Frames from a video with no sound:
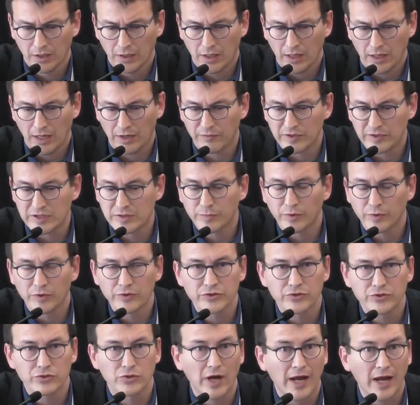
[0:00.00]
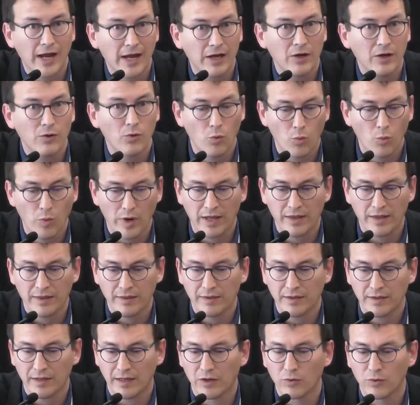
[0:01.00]
and respond to how, when,
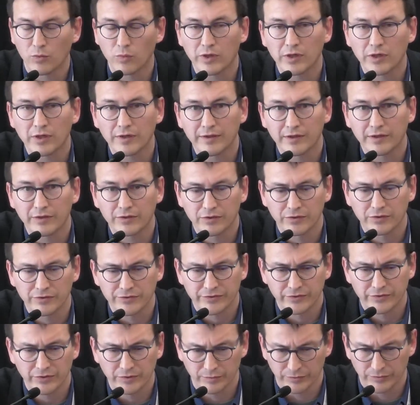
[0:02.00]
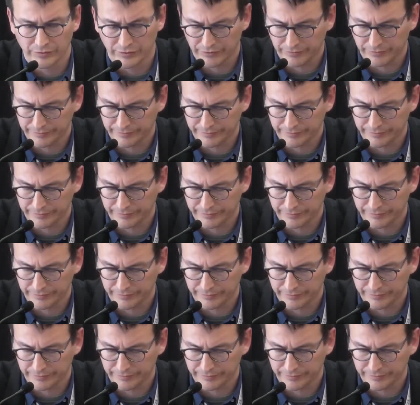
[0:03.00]
and where they're consumed.